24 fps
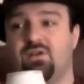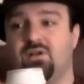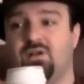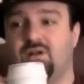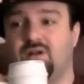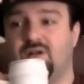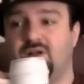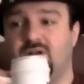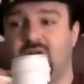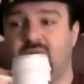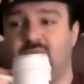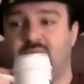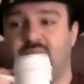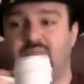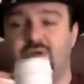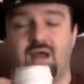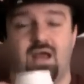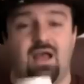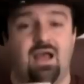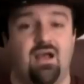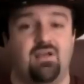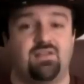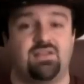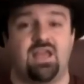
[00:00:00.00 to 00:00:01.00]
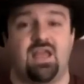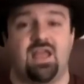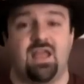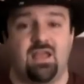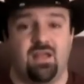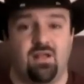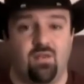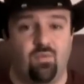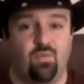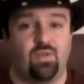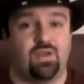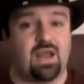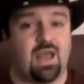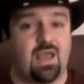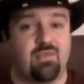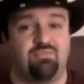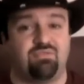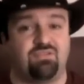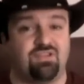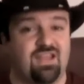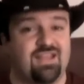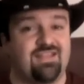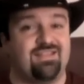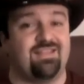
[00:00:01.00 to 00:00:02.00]
Um, but how the hell would I
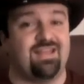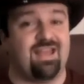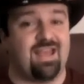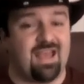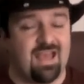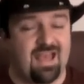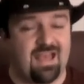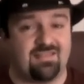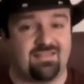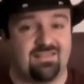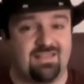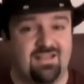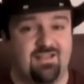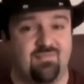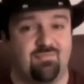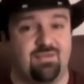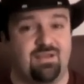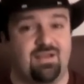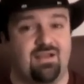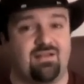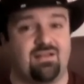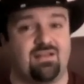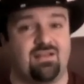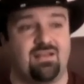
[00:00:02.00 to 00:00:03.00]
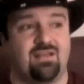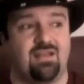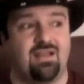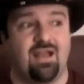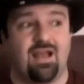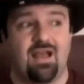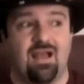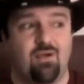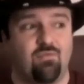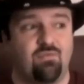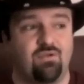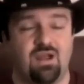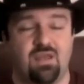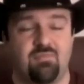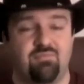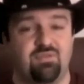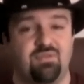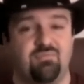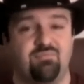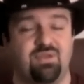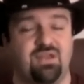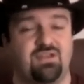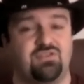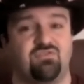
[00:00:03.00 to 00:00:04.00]
play that? Think about it. How would I
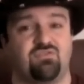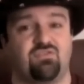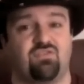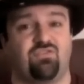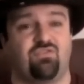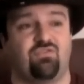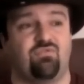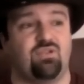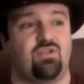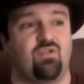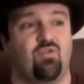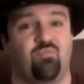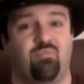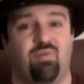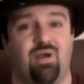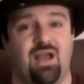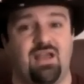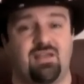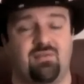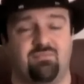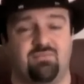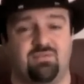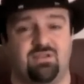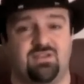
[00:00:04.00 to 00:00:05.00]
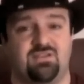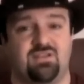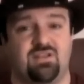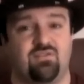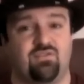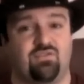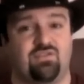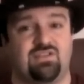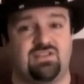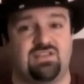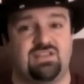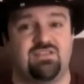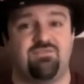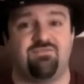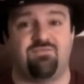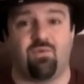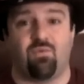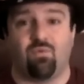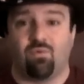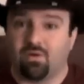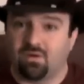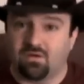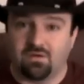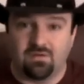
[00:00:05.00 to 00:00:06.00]
play Banjo Kazooie? Go buy a Nintendo
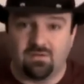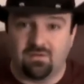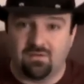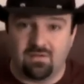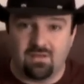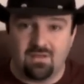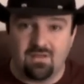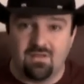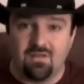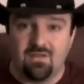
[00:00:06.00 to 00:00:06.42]
64?